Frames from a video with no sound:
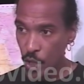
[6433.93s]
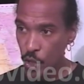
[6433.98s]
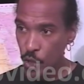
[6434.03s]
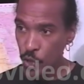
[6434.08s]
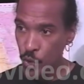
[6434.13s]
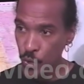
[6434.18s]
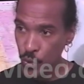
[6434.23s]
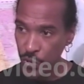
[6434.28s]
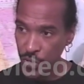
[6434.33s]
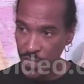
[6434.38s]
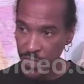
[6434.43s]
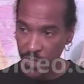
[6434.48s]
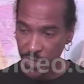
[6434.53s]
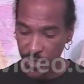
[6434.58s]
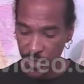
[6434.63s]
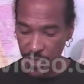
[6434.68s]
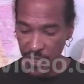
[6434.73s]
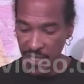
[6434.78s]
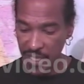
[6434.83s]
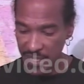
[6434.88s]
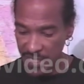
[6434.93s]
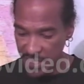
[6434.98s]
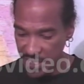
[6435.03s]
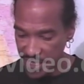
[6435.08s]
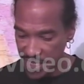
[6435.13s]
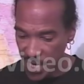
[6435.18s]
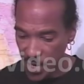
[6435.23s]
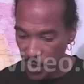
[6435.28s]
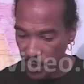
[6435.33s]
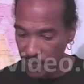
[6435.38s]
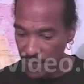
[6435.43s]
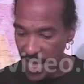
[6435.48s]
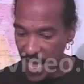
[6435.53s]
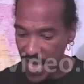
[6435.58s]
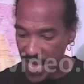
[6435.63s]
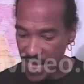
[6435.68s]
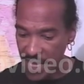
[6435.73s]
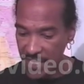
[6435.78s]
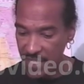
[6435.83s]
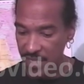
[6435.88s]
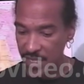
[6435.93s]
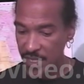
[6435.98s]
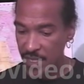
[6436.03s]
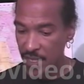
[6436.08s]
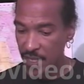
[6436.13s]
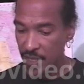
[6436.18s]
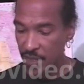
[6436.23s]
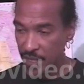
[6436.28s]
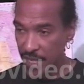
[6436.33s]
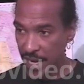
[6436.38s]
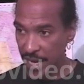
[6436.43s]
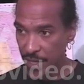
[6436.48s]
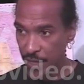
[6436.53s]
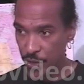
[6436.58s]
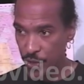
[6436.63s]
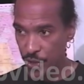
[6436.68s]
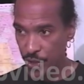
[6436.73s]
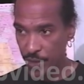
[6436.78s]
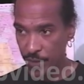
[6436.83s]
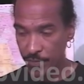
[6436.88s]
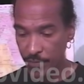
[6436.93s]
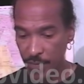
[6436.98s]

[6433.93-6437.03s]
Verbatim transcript: uses itself as the energy.